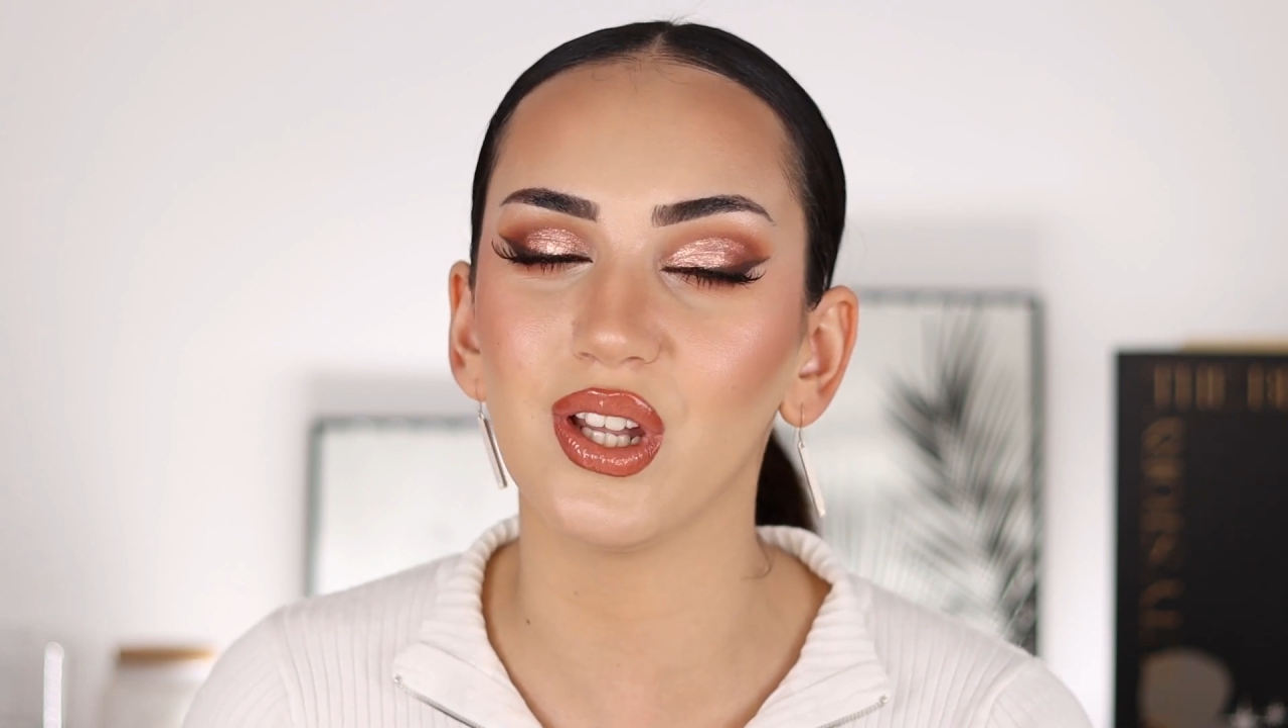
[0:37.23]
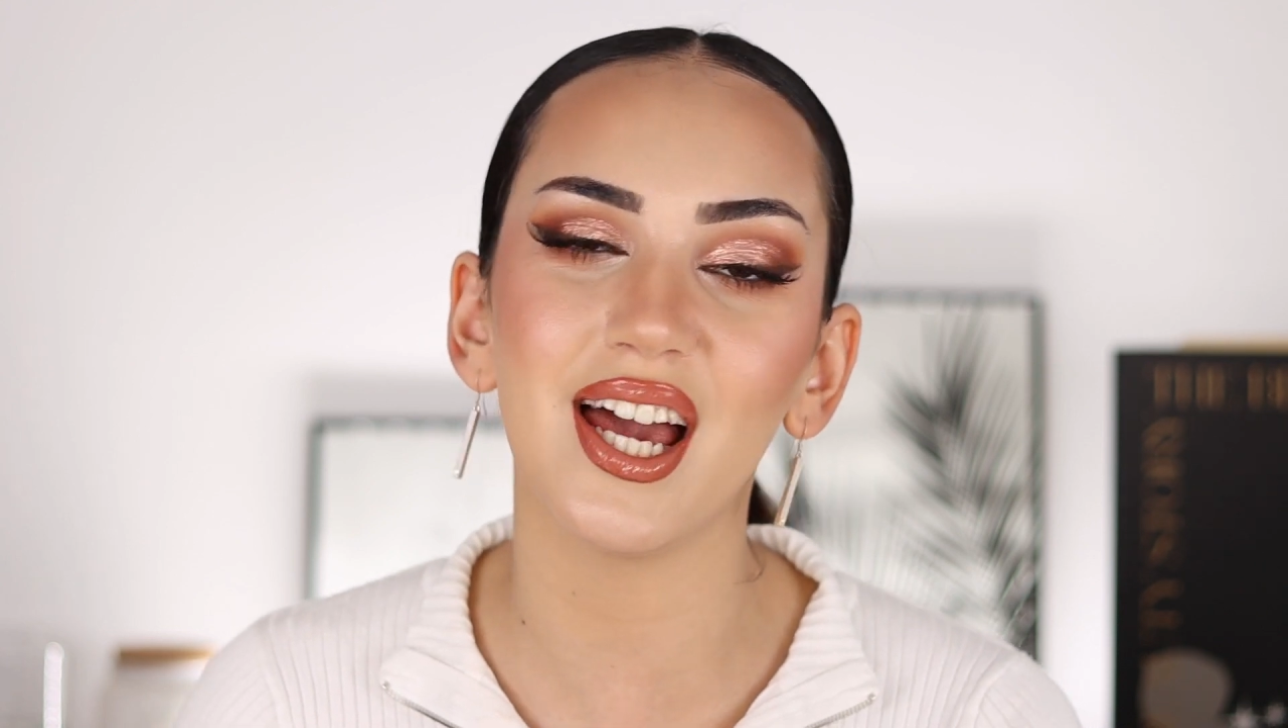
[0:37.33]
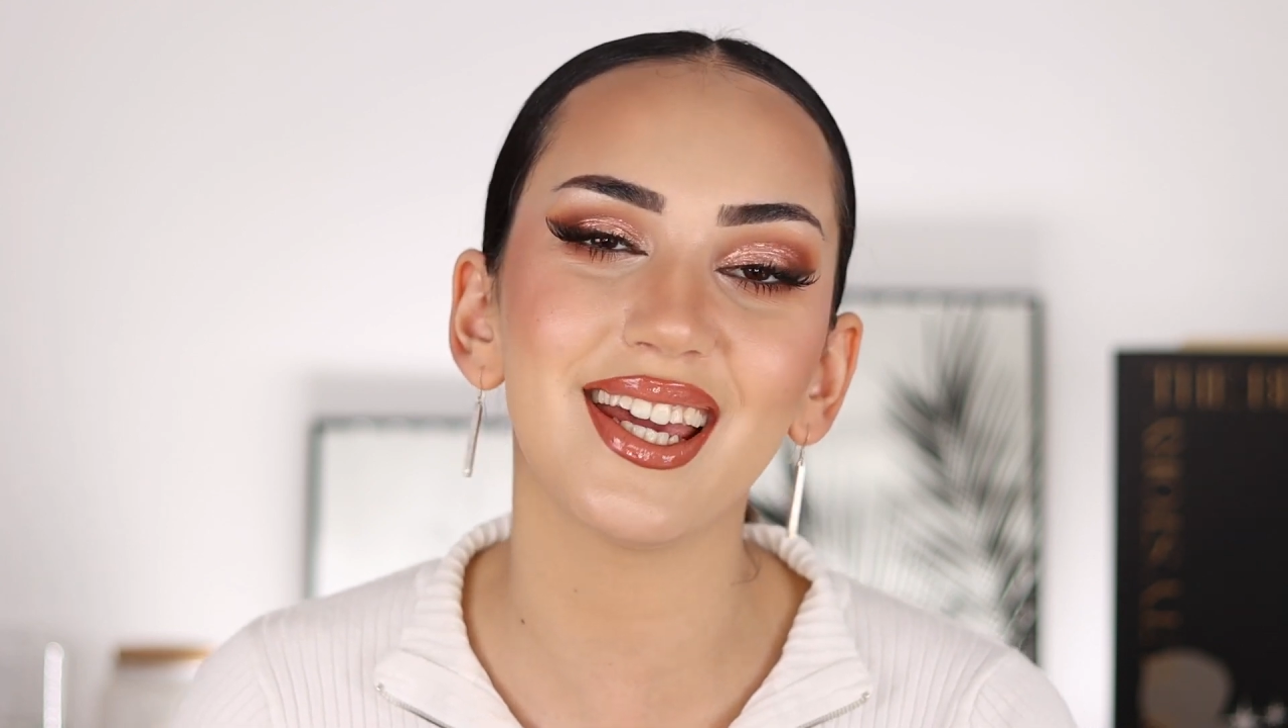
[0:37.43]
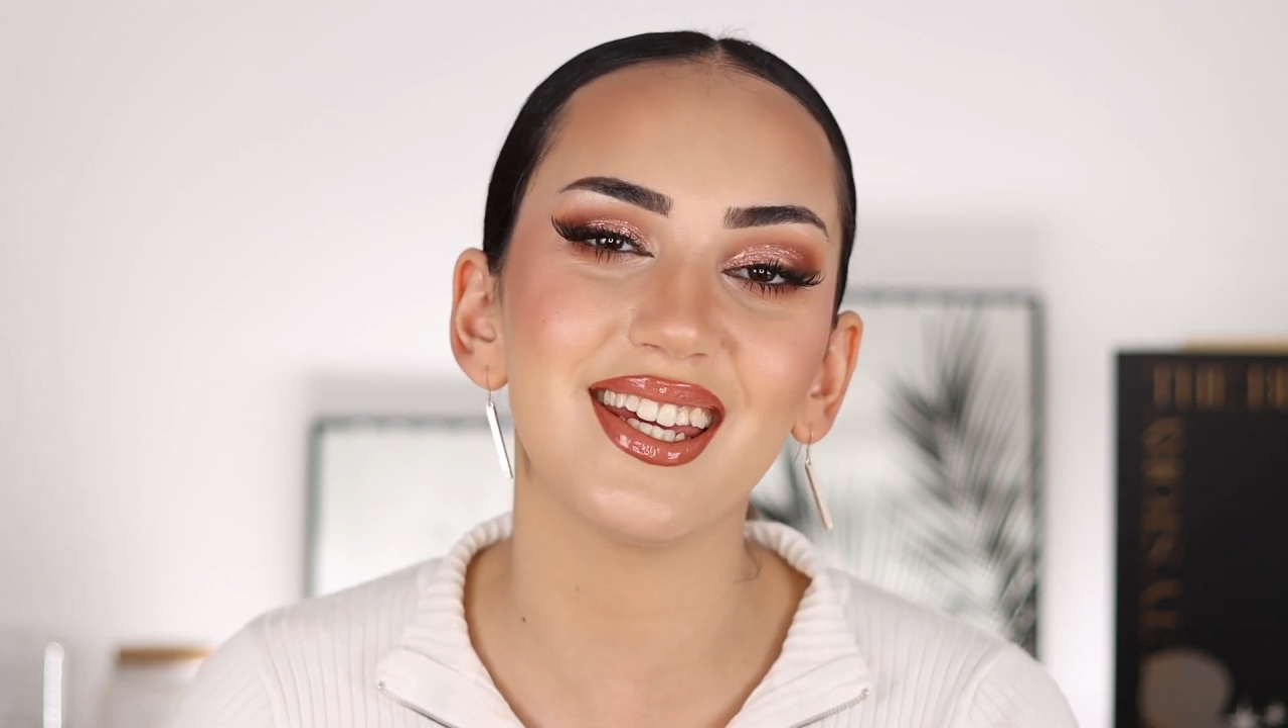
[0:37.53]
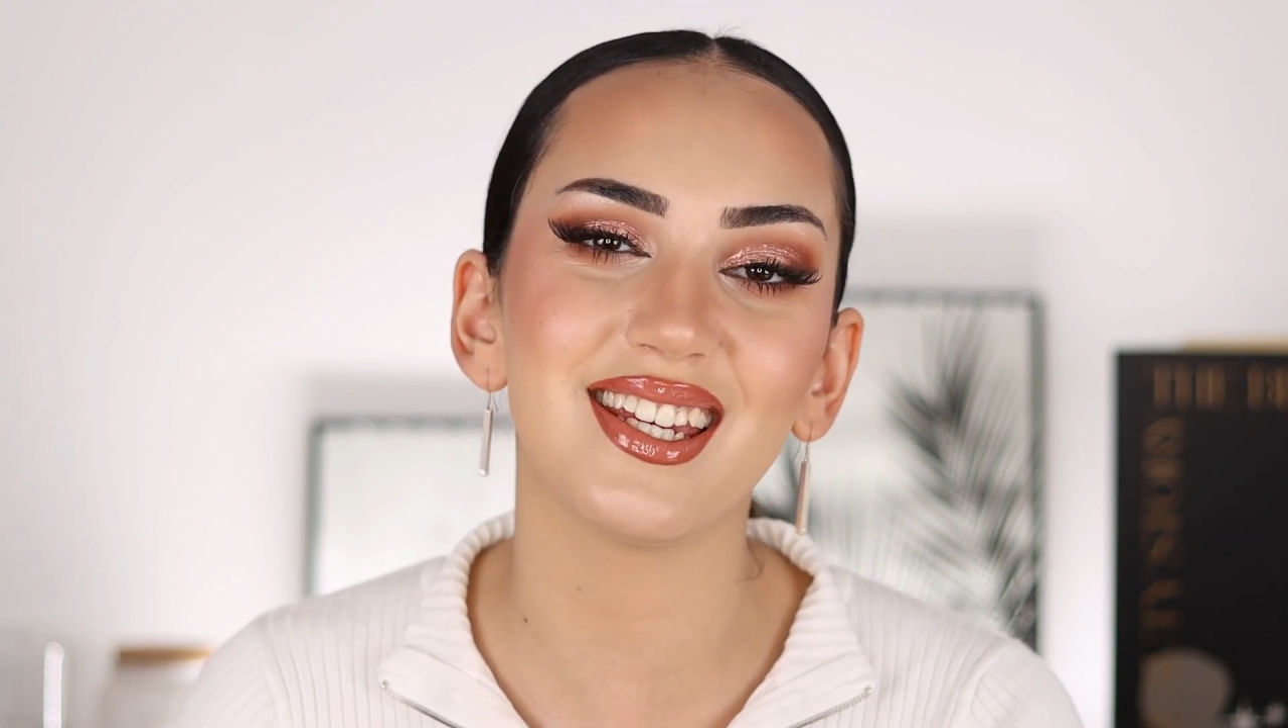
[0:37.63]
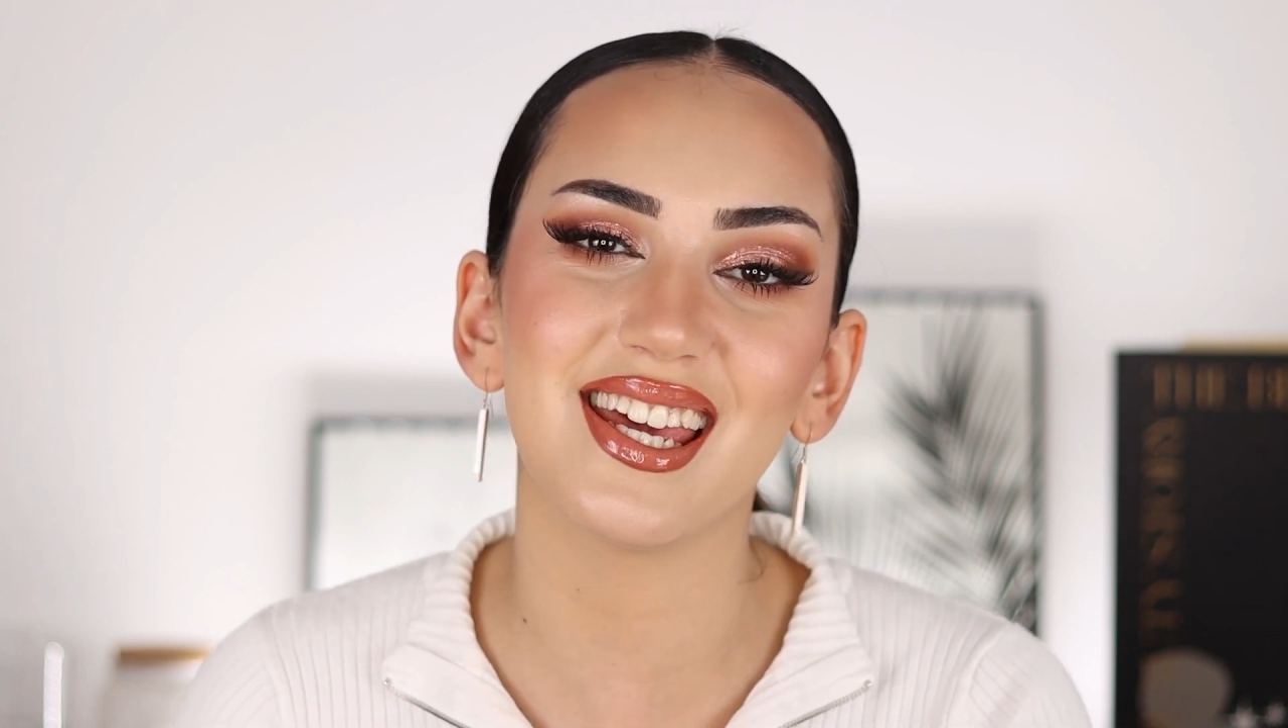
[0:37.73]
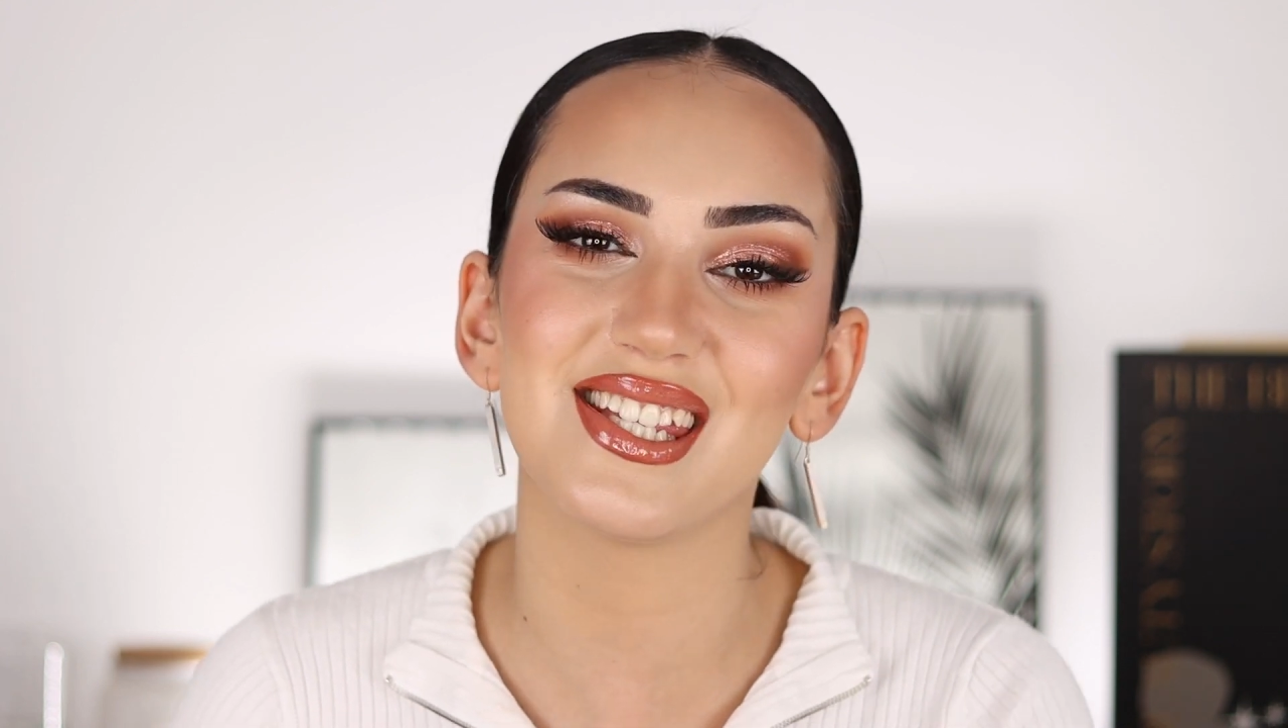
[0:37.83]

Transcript: a like in